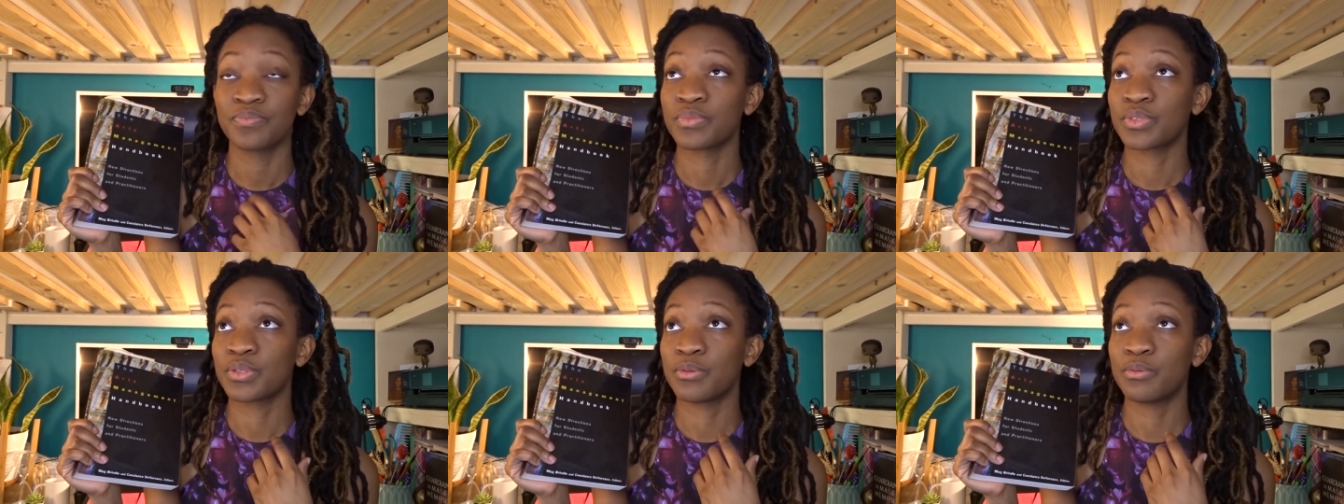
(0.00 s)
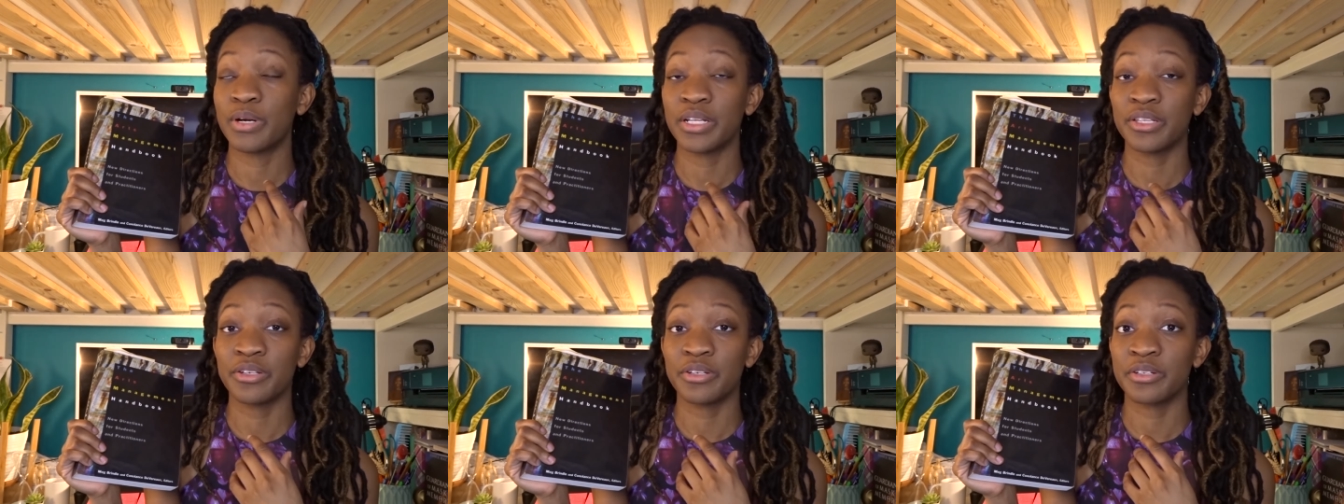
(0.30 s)

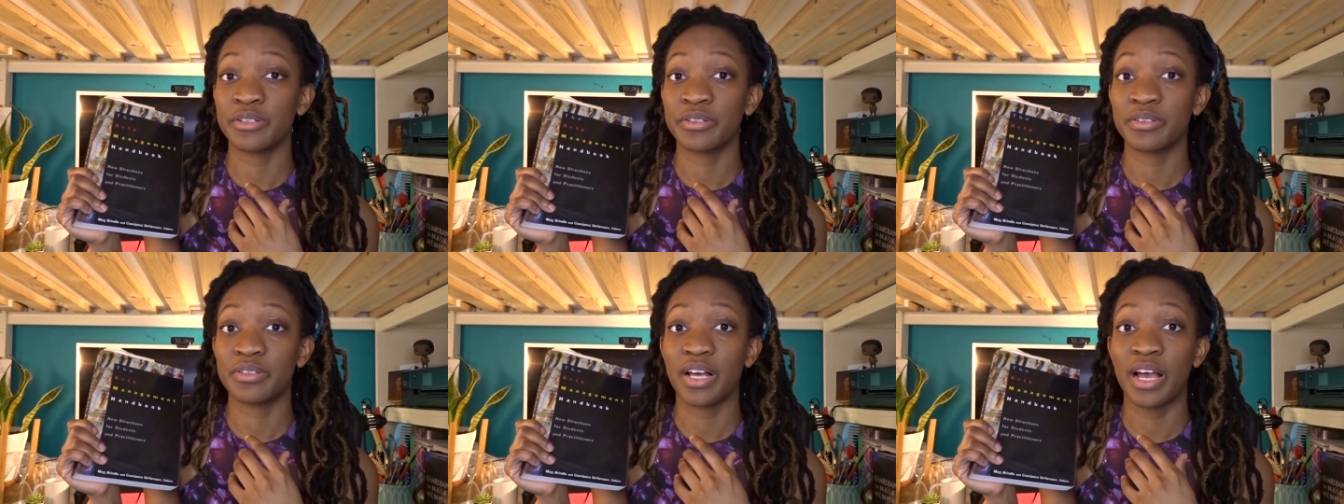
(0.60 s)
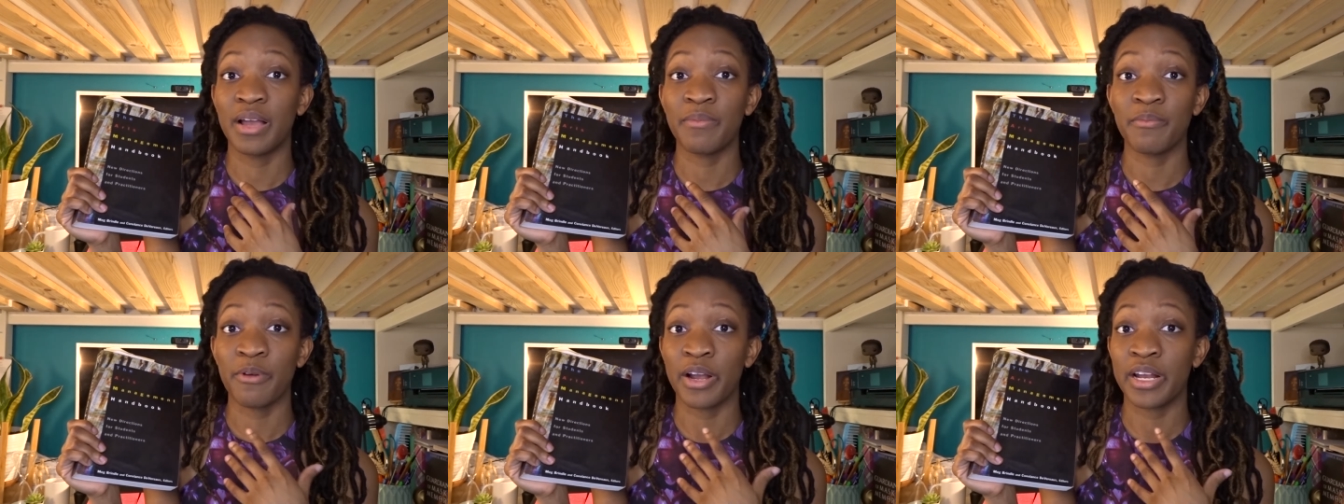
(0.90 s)
whether
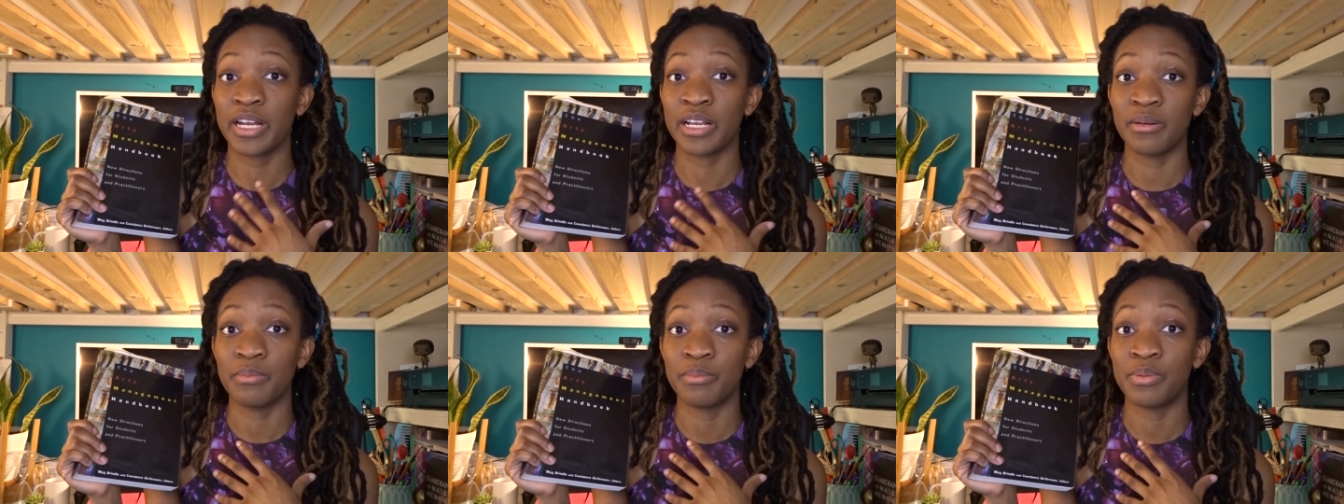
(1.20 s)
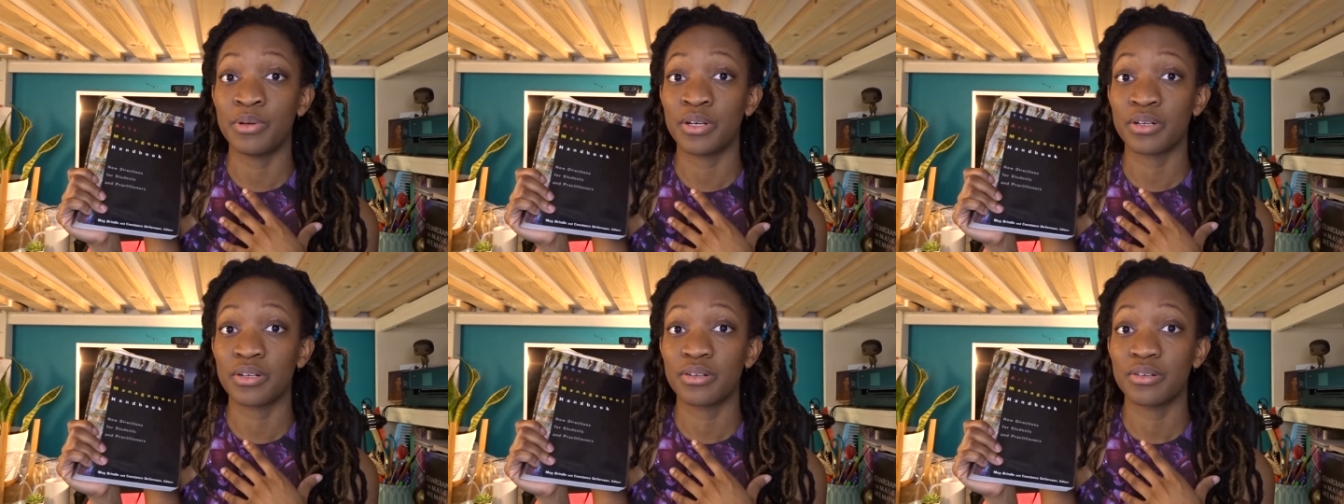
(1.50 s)
I'm writing a
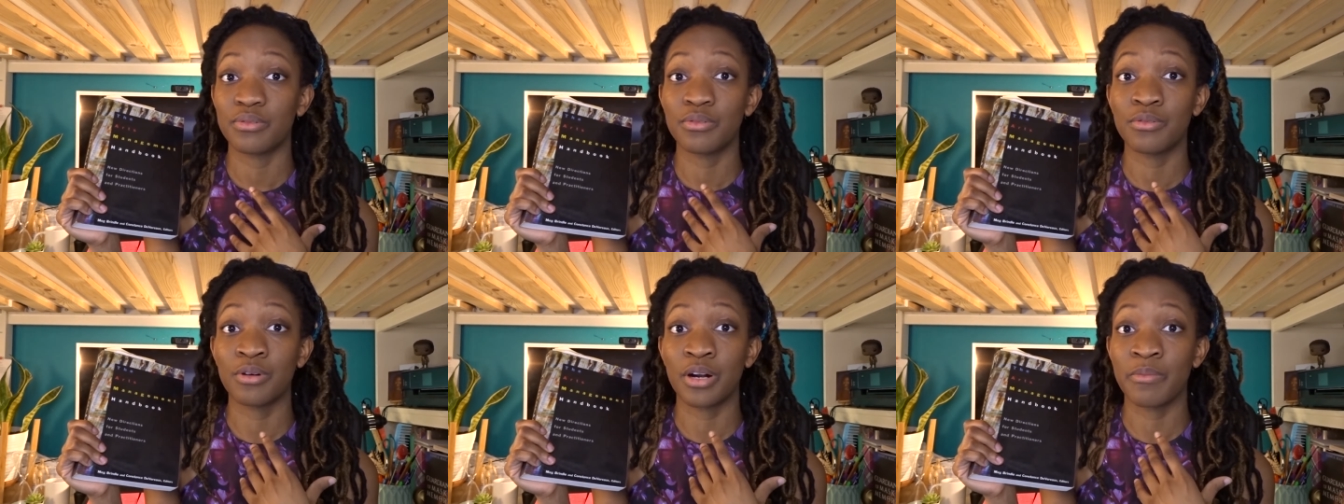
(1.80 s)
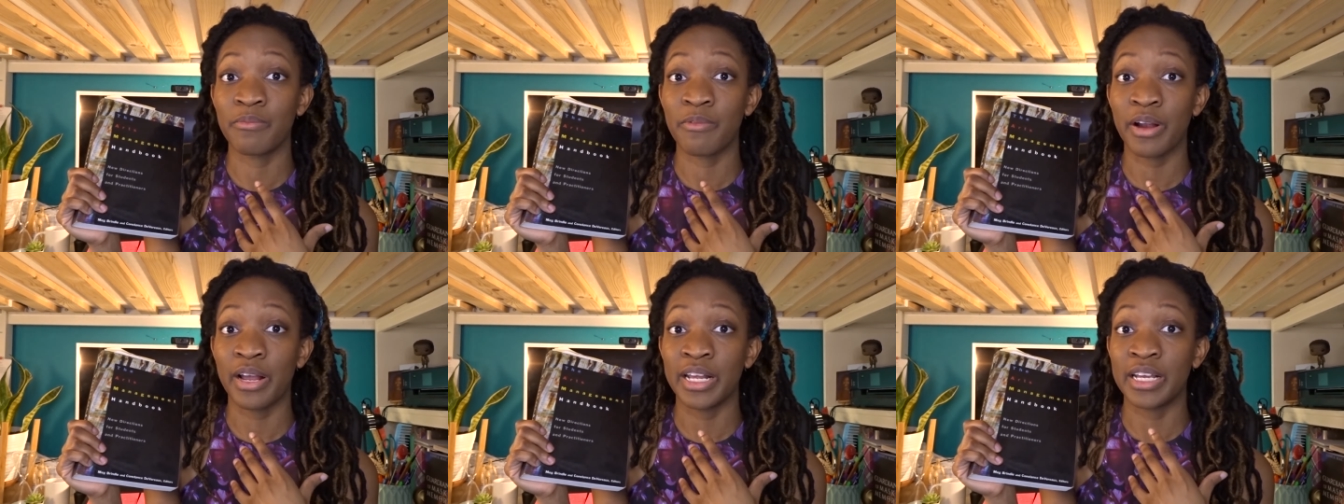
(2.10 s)
book or
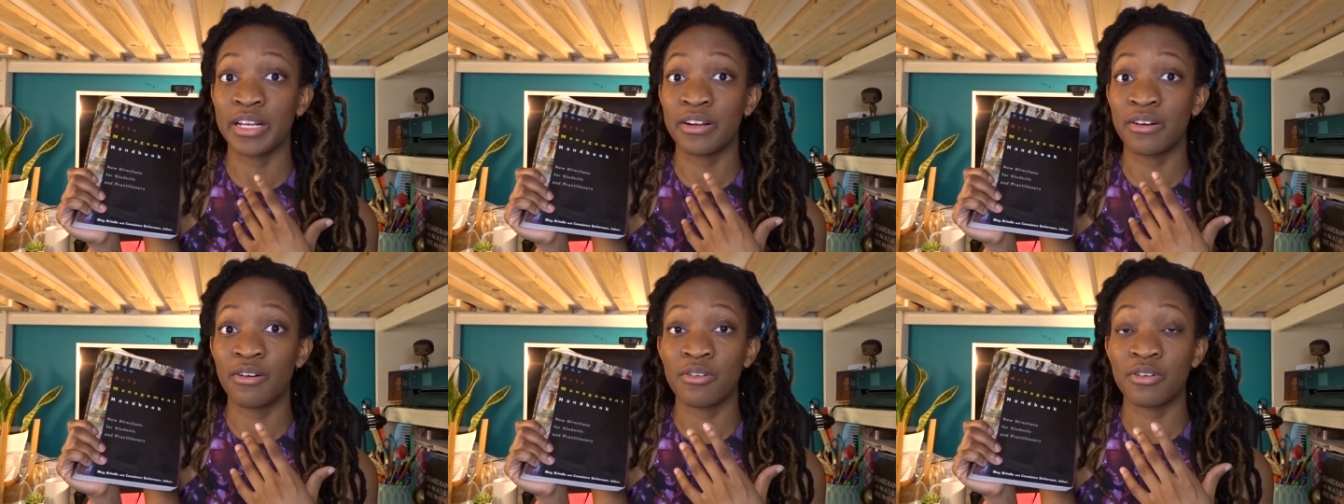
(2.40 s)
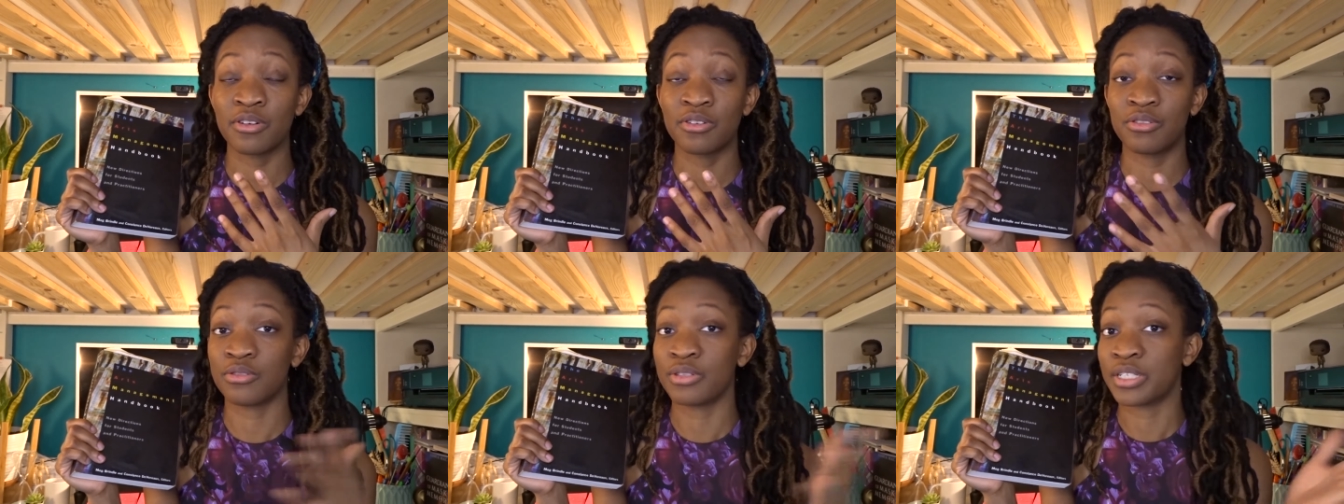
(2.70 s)
I'm writing an
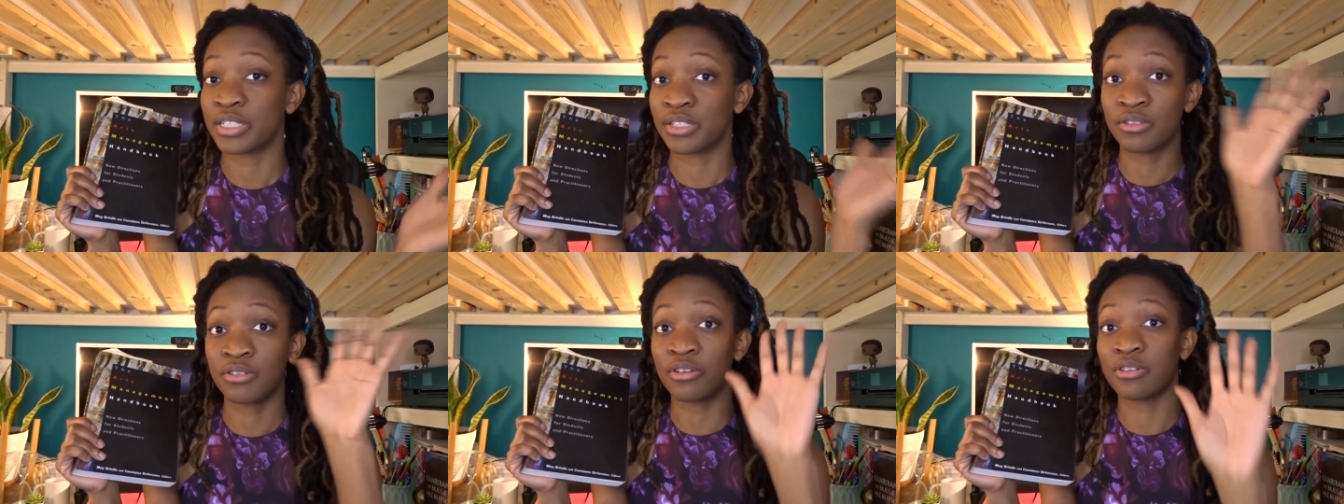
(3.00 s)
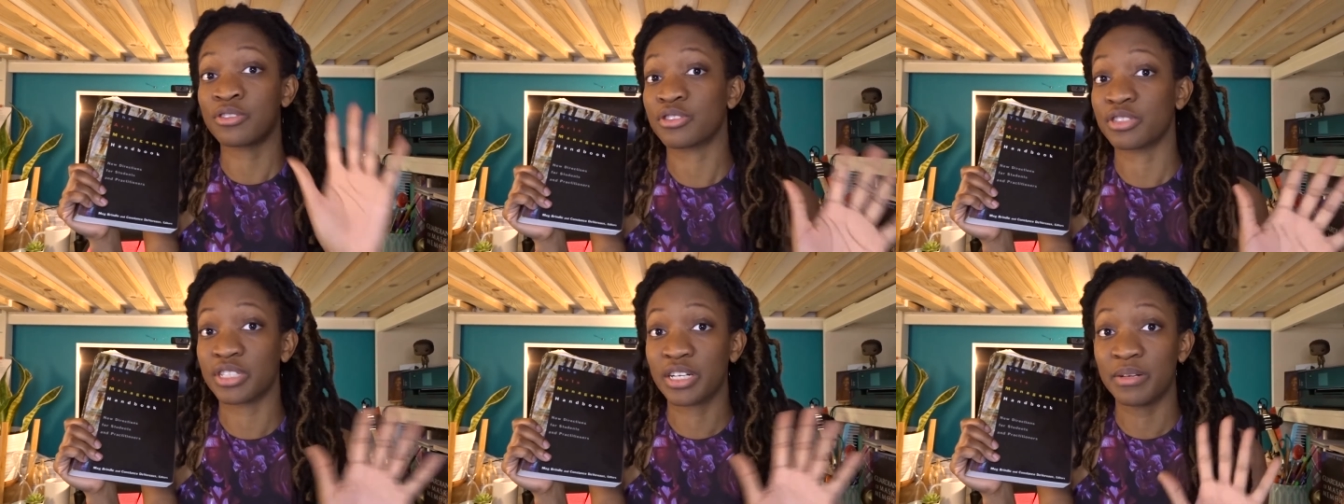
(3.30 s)
article in a
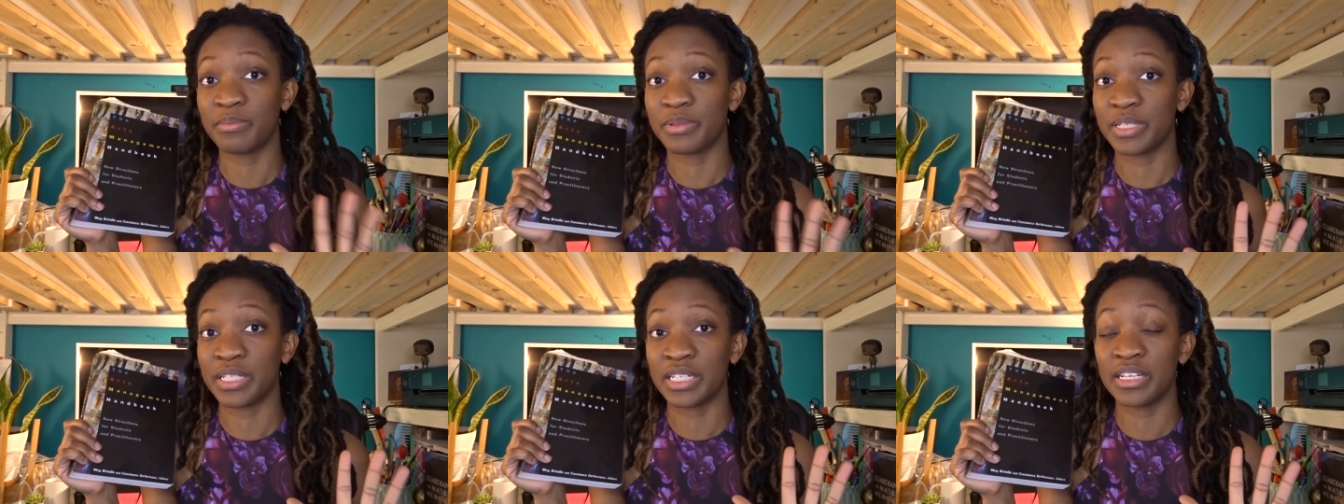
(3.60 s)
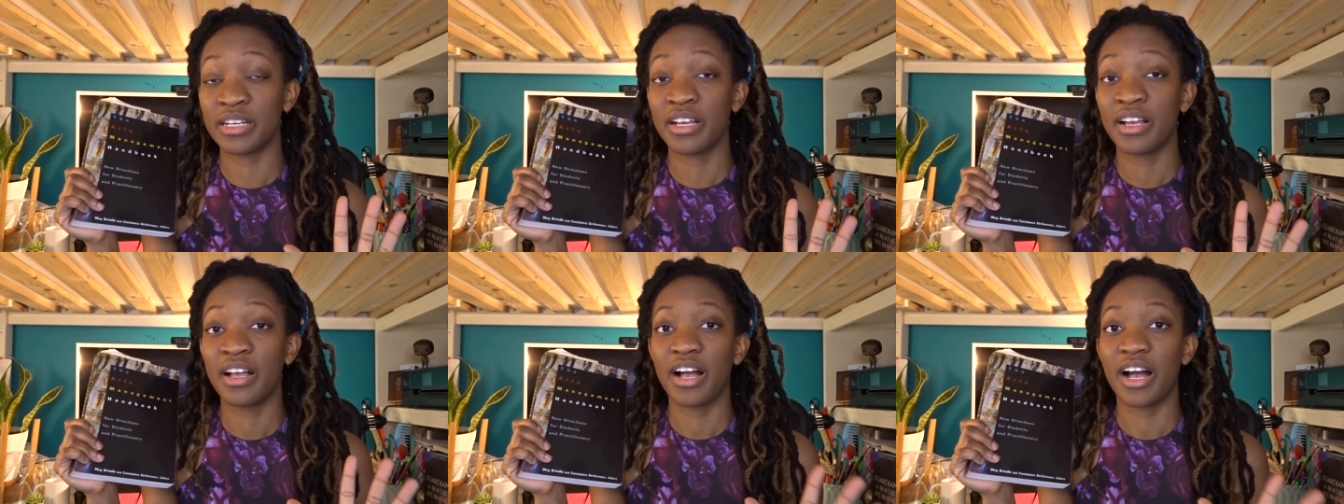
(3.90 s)
larger
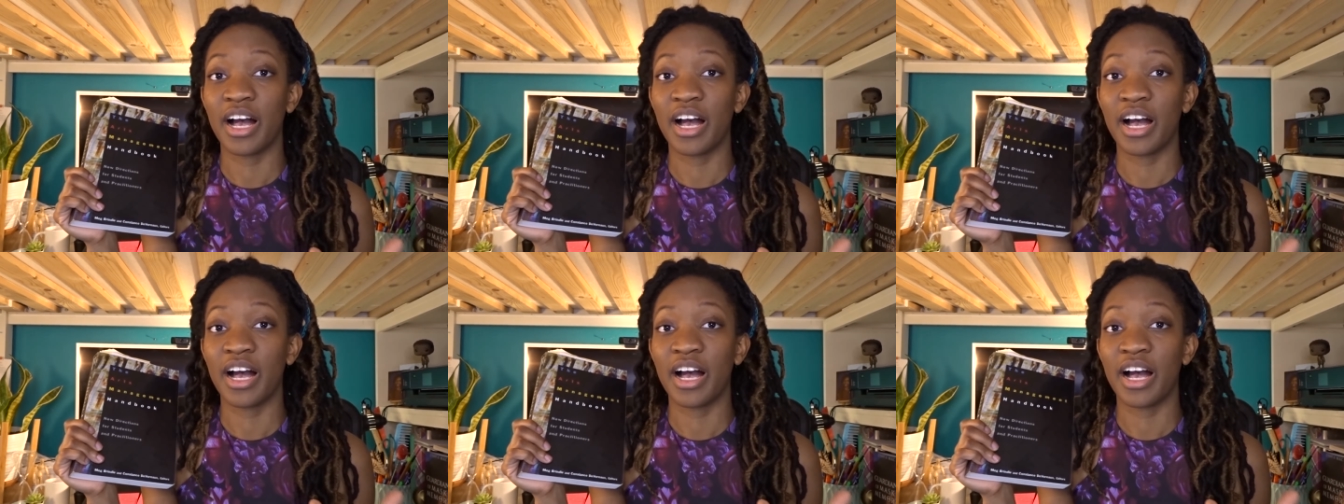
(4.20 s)
company,